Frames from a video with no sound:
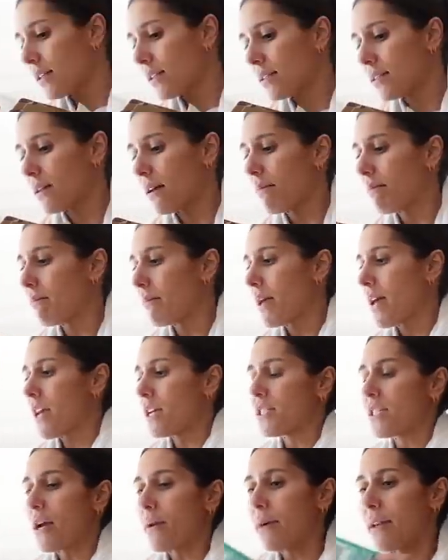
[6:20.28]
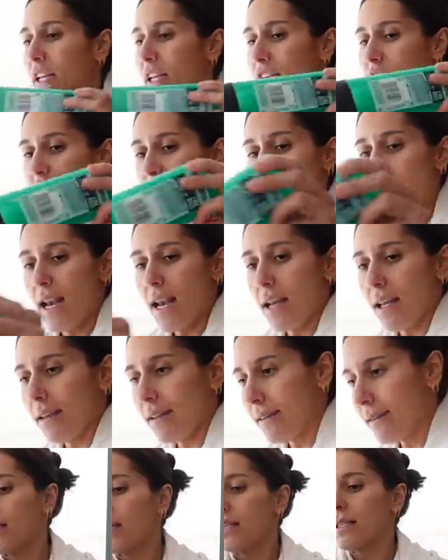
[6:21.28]
some shower gel.
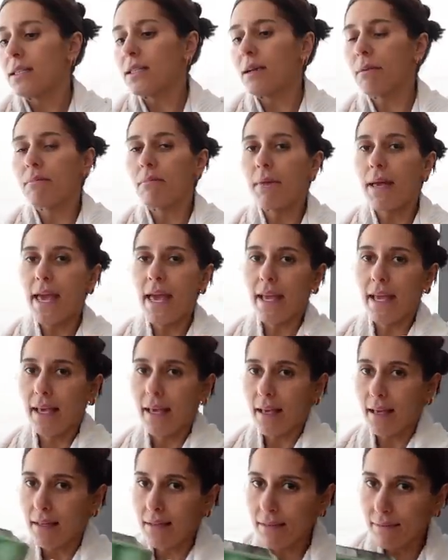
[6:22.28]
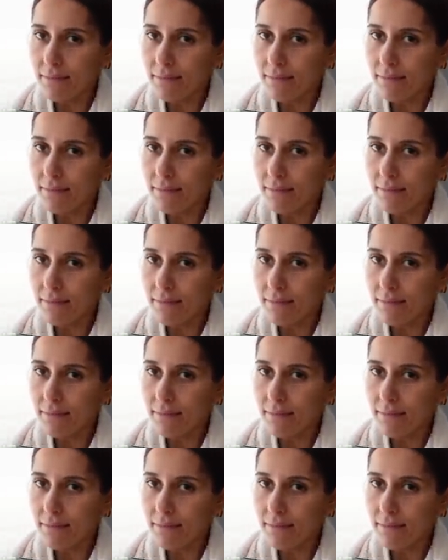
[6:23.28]
Some egg,